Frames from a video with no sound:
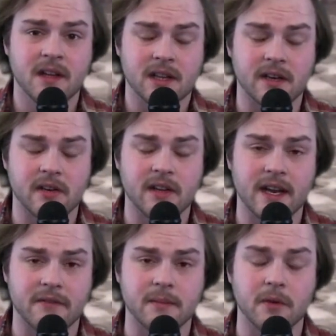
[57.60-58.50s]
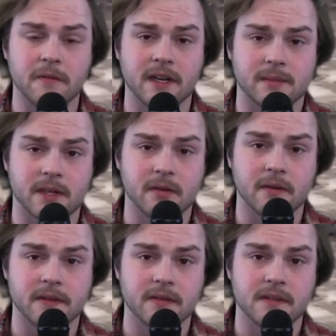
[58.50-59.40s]
literally every movie I'm going to
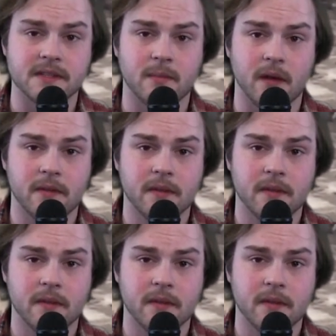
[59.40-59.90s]
review this month.